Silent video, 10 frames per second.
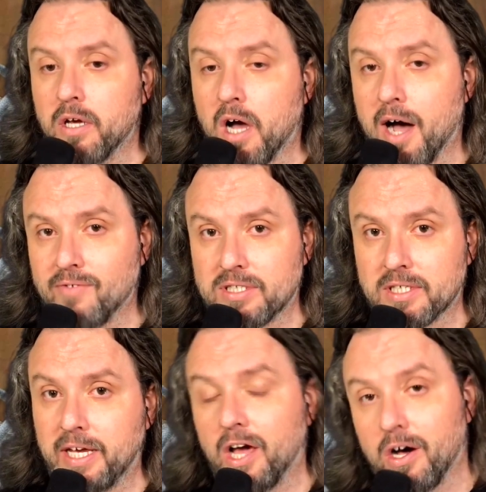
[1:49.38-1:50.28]

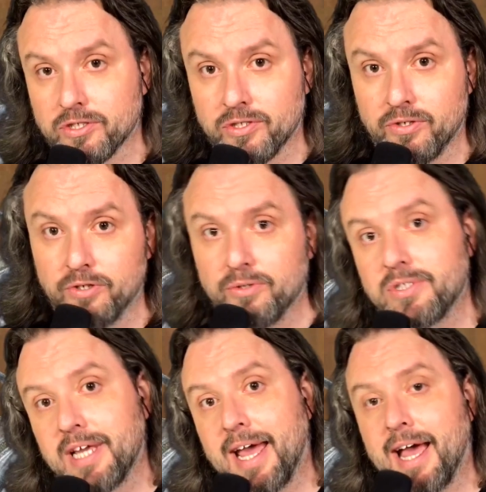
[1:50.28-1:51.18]
obviously also
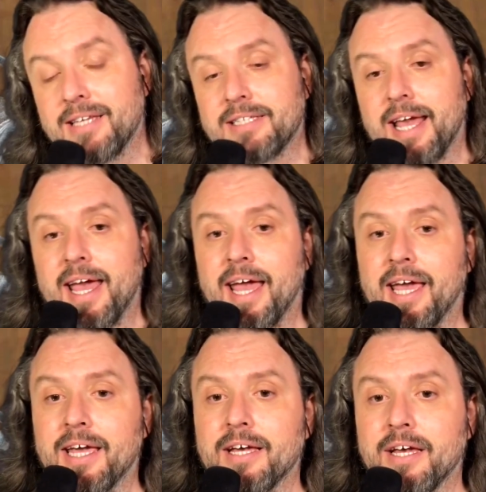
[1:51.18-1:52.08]
used as
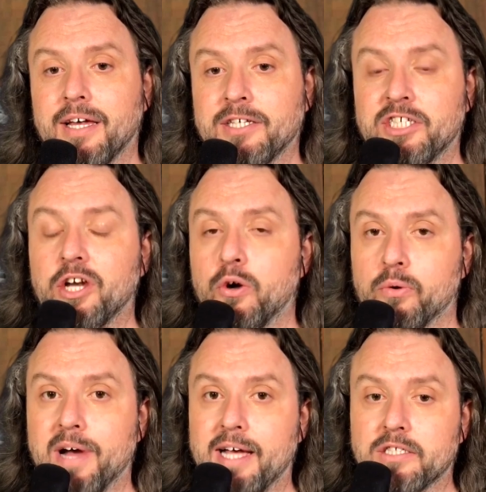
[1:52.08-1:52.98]
a
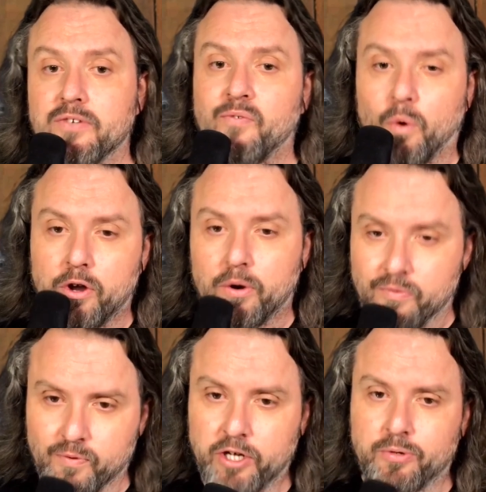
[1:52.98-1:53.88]
deodorizer for your
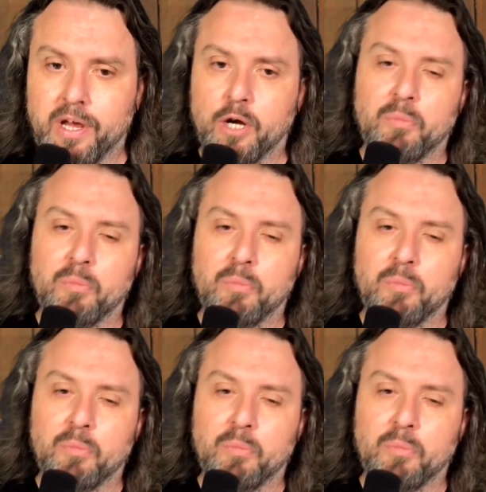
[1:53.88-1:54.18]
refrigerator.